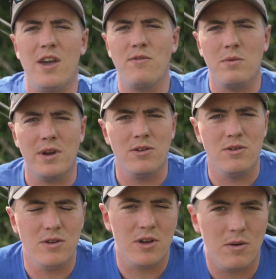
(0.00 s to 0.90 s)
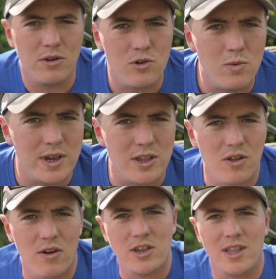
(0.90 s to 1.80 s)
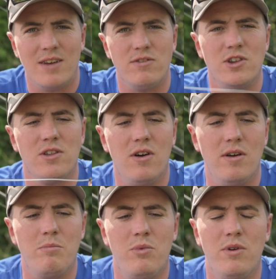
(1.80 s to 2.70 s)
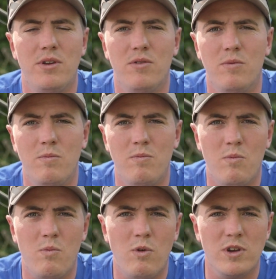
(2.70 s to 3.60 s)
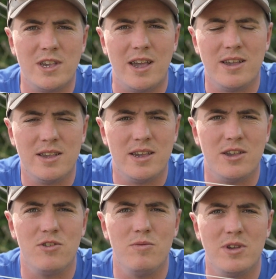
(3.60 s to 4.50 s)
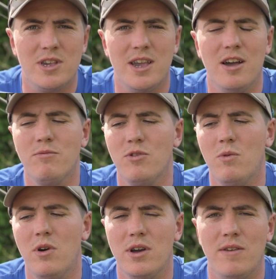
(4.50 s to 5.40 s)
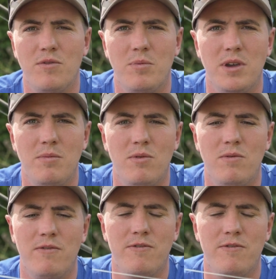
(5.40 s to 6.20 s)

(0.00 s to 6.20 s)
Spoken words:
Everywhere new you go, it's always nice to have a starting point on what system and setups are working for people.